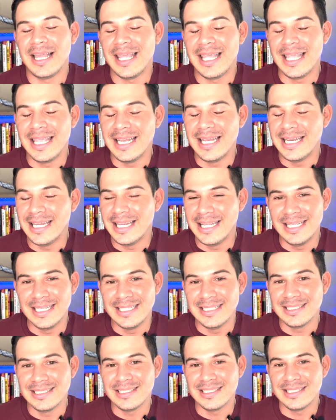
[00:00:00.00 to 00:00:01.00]
it
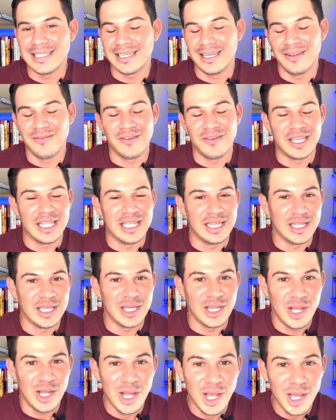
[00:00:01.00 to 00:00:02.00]
is
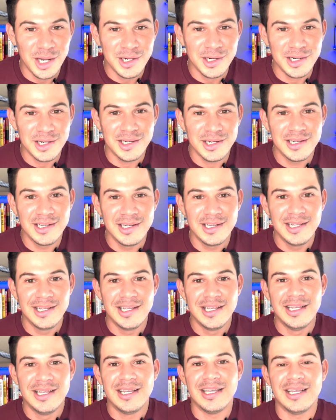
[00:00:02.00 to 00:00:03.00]
significantly hotter,
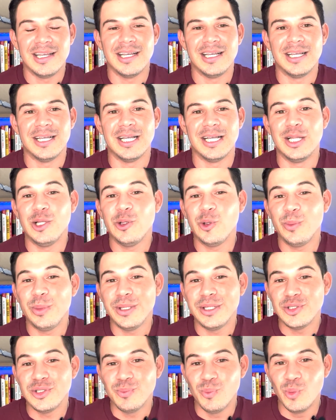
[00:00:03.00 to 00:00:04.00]
a little
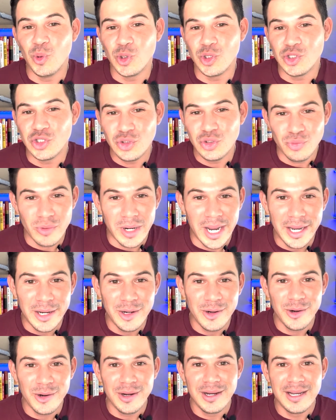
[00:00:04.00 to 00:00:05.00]
bit more
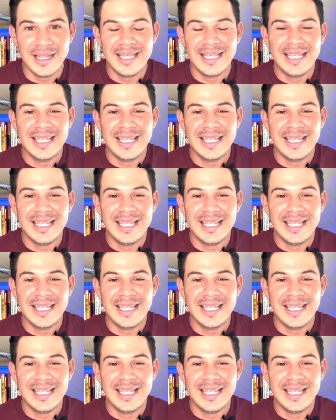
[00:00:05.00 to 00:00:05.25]
drier.